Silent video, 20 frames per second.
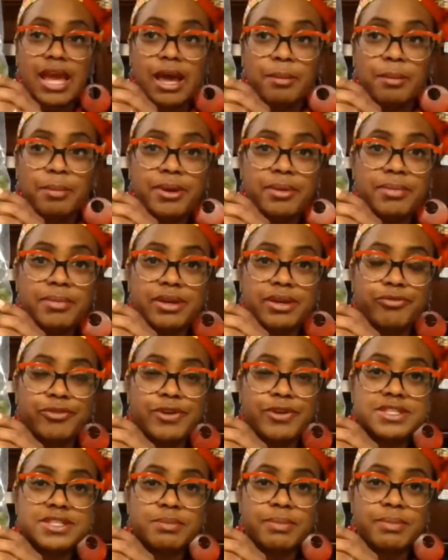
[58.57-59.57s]
Put them in the
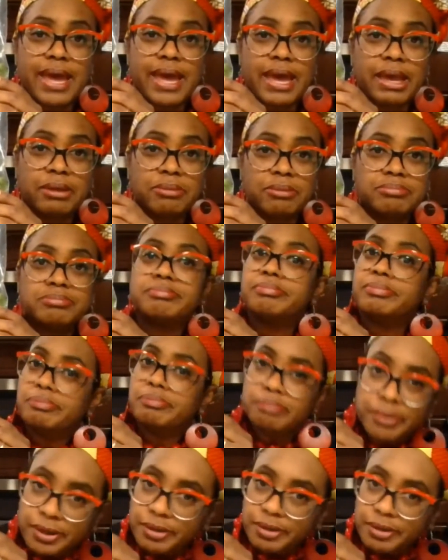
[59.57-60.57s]
freezer bag,
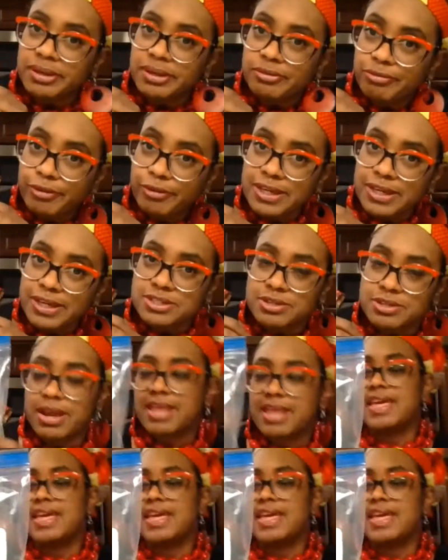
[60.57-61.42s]
put them in the freezer, and